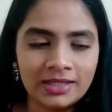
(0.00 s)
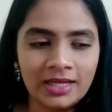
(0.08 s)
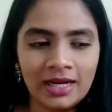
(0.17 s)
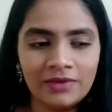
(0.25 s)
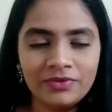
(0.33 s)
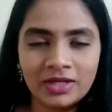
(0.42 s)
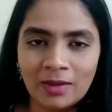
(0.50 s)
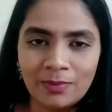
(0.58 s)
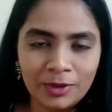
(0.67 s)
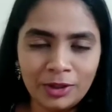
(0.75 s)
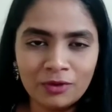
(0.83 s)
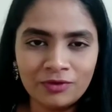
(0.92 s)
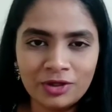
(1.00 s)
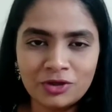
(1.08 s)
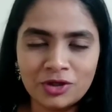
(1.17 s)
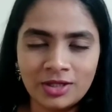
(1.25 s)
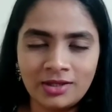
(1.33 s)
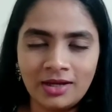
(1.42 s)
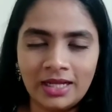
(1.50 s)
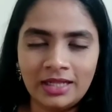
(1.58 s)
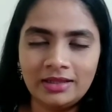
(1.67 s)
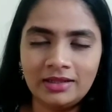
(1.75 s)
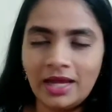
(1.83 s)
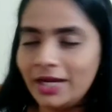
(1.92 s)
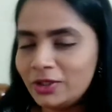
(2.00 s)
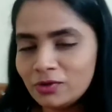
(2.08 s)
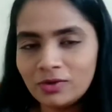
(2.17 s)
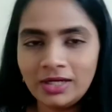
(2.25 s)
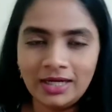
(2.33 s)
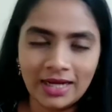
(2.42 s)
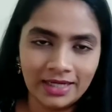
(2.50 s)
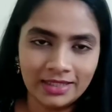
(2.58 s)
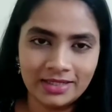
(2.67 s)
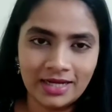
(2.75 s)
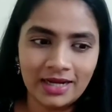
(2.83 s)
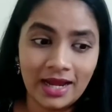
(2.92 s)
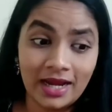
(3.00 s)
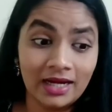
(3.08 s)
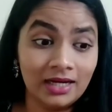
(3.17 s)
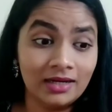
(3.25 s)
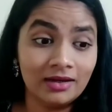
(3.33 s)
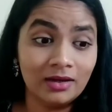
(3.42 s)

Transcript: They love the company of each other, and I totally like that. And